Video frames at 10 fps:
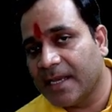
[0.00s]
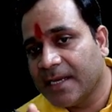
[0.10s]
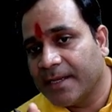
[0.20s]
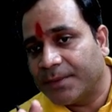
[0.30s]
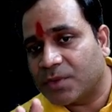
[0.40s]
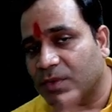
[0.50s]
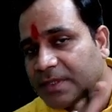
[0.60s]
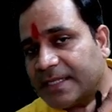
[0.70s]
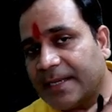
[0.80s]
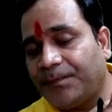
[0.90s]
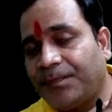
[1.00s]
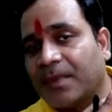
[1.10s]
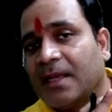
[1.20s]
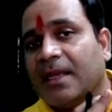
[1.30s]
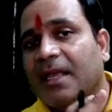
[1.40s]
So see,
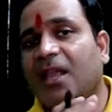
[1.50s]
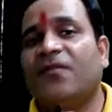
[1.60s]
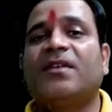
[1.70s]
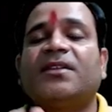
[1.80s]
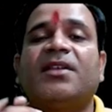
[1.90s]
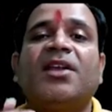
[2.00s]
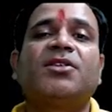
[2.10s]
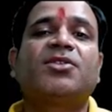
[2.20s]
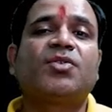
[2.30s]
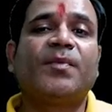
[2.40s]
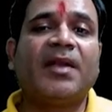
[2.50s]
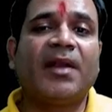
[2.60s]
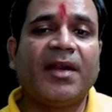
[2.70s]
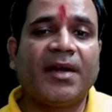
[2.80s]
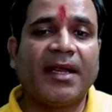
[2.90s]
if the thing is to be
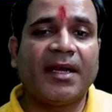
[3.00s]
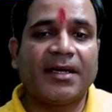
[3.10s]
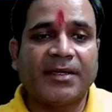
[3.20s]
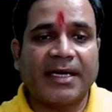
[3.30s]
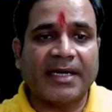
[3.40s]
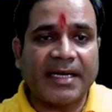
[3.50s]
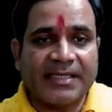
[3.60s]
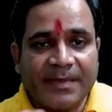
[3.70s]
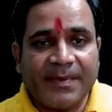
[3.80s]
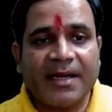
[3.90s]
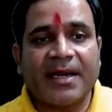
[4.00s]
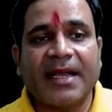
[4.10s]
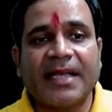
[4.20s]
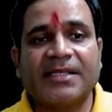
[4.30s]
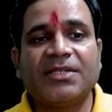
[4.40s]
clear here that ICBN and
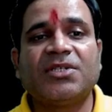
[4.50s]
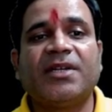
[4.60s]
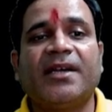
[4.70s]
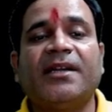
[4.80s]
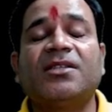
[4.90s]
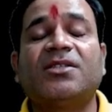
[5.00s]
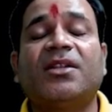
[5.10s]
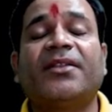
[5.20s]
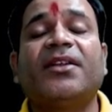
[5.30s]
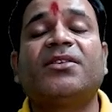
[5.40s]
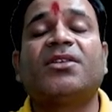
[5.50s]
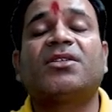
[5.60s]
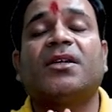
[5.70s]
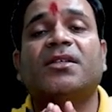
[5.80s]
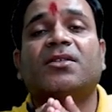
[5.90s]
ICZN is nothing, just it
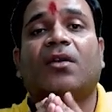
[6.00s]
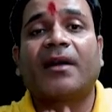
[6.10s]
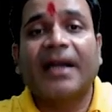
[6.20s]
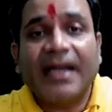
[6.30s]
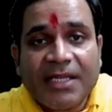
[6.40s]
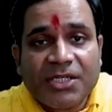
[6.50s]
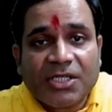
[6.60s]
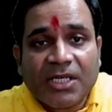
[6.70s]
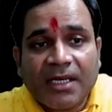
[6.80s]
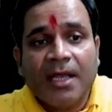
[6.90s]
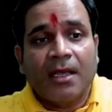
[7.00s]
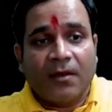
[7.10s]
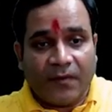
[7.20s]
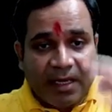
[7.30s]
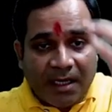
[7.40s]
is an organization
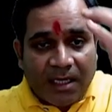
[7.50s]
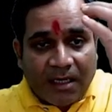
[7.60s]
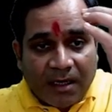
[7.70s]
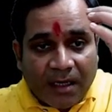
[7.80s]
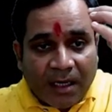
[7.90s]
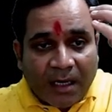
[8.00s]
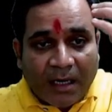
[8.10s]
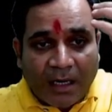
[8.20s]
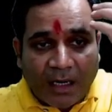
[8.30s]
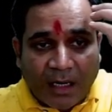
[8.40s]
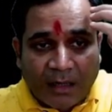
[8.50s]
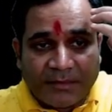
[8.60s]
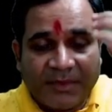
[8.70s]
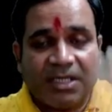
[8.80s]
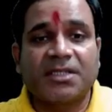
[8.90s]
where he
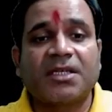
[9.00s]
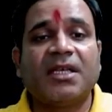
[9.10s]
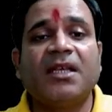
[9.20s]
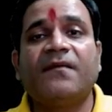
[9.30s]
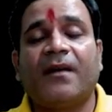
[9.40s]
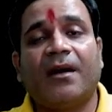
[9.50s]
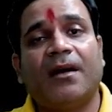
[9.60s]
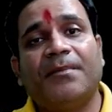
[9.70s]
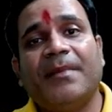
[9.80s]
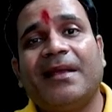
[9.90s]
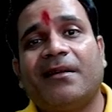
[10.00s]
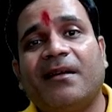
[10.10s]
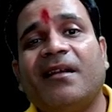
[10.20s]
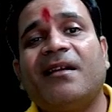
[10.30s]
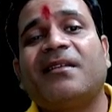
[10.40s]
just make a
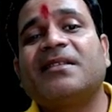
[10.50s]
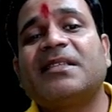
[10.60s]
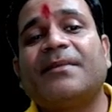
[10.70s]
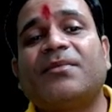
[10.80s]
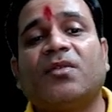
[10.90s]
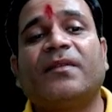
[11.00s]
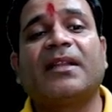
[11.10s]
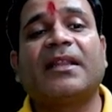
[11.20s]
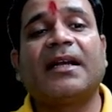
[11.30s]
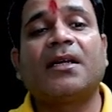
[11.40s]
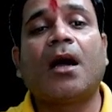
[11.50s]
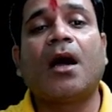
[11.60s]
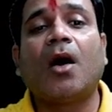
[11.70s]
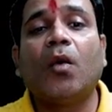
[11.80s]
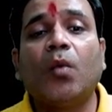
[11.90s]
clear concept over that
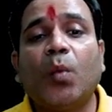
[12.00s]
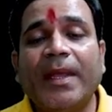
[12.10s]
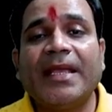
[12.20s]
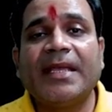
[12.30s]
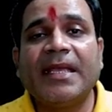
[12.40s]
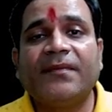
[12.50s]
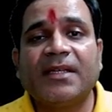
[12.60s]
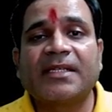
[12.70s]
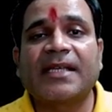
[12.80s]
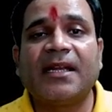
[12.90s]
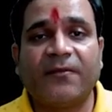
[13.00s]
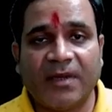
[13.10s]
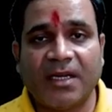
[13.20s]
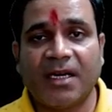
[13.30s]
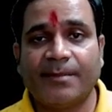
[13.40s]
how we give the scientific
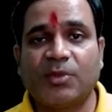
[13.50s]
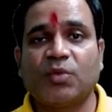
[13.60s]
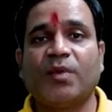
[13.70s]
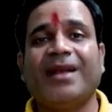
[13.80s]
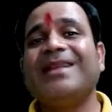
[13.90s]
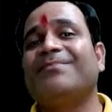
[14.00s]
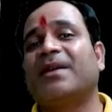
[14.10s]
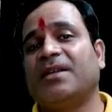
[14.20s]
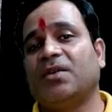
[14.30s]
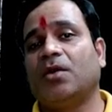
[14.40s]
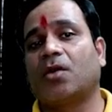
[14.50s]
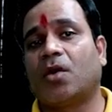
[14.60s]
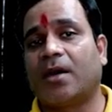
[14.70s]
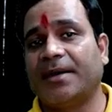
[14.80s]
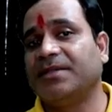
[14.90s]
name to any particular
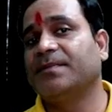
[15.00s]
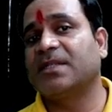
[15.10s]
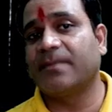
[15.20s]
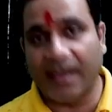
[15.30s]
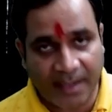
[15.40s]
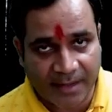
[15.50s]
organisms, my dear.